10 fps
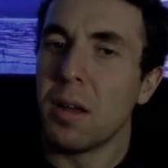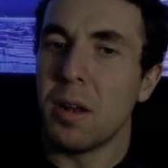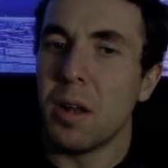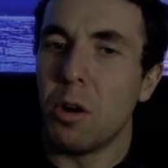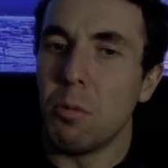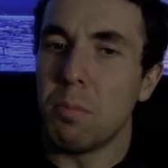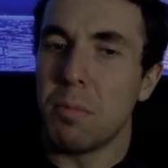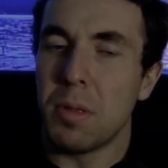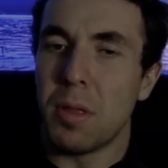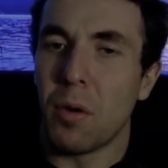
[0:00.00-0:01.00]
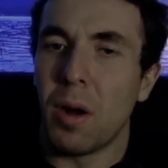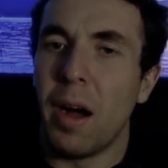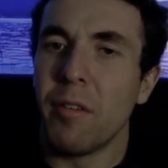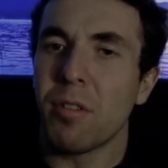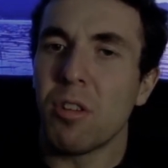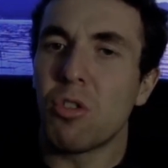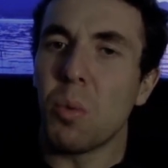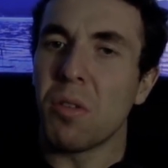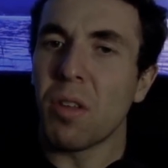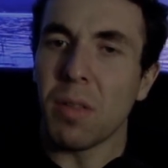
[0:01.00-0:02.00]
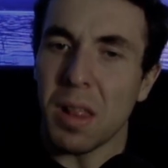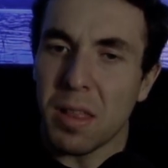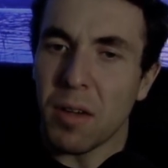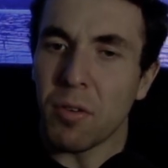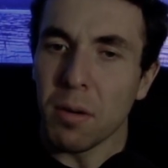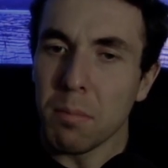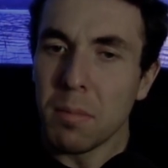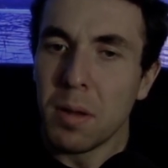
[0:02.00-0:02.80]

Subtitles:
they're obviously doing something different.